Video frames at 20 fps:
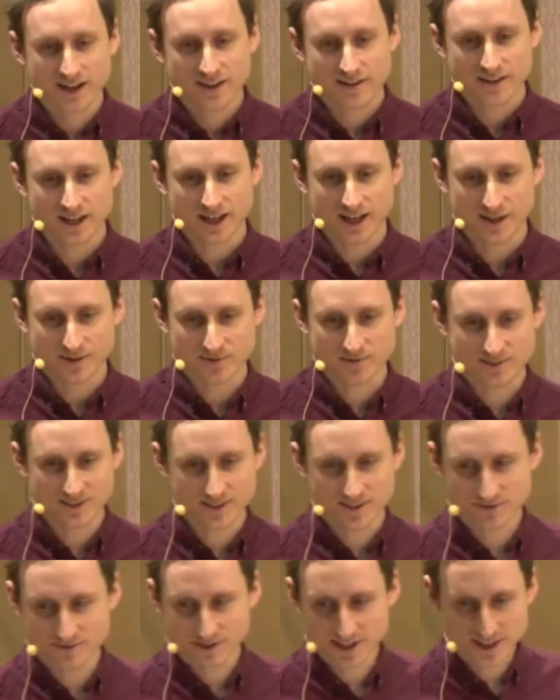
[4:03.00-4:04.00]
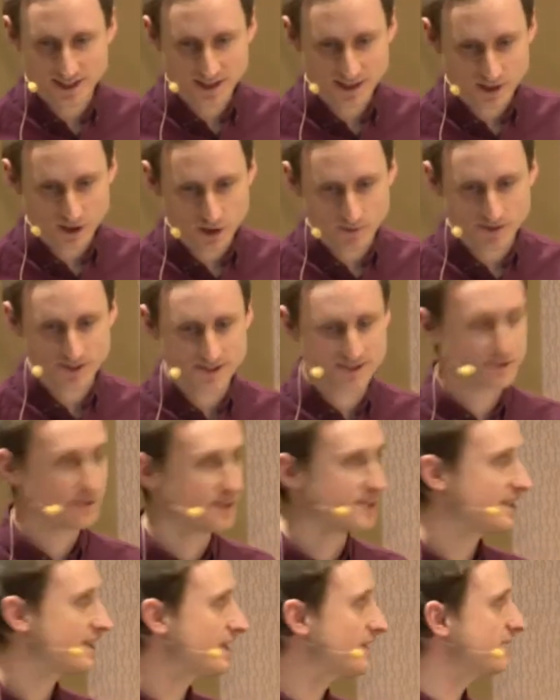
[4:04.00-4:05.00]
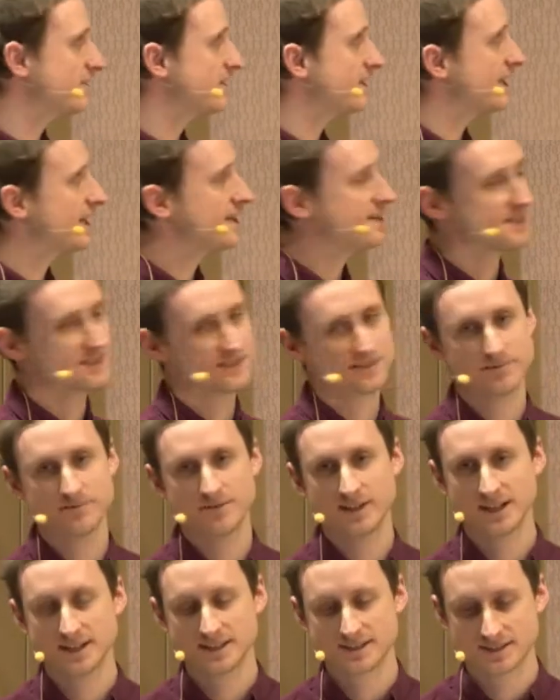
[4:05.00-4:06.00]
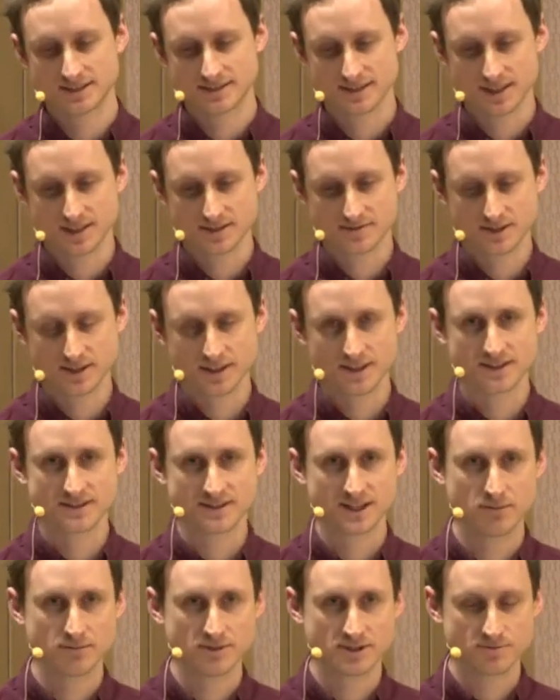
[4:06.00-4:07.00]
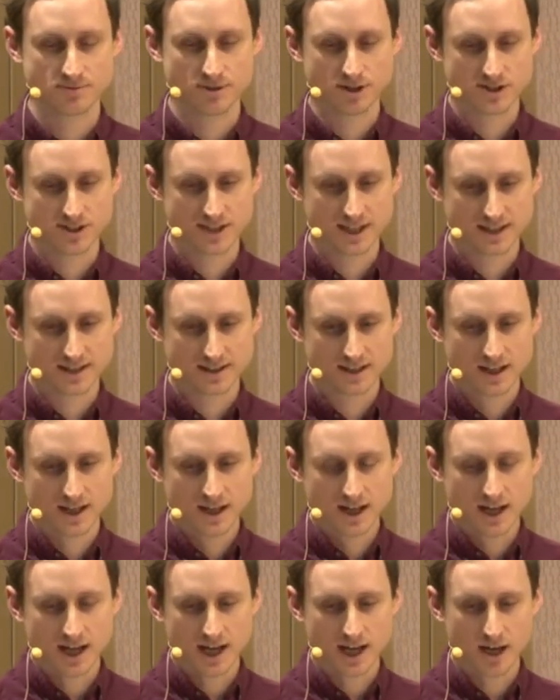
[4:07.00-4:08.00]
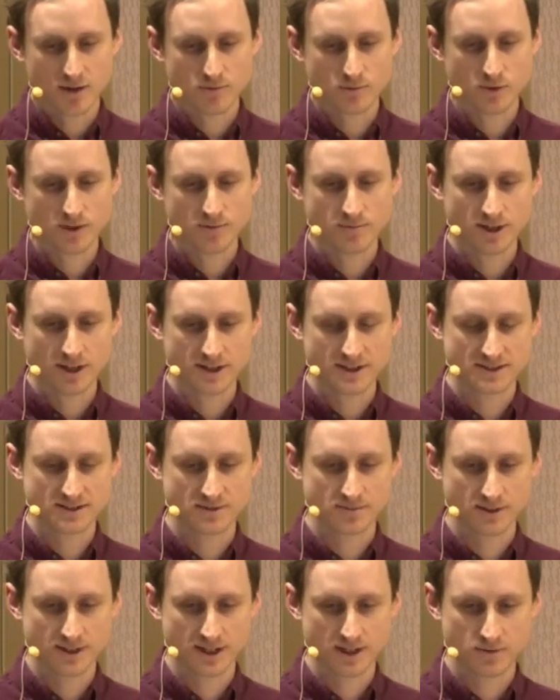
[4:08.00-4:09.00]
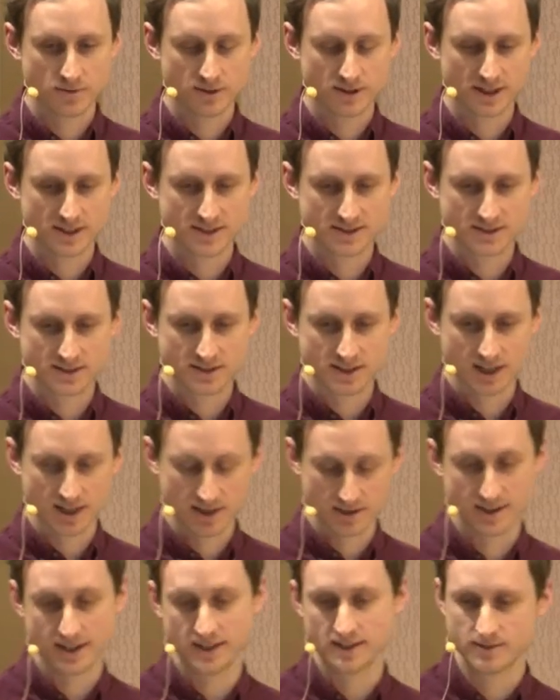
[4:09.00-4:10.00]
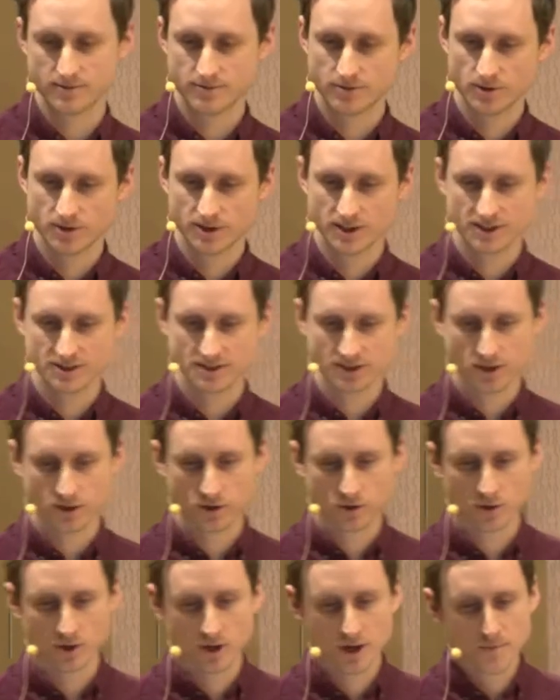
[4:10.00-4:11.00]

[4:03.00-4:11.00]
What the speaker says: Flickr Commons 2011, again, this is a fairly successful and established project. We participated with this 4 years ago.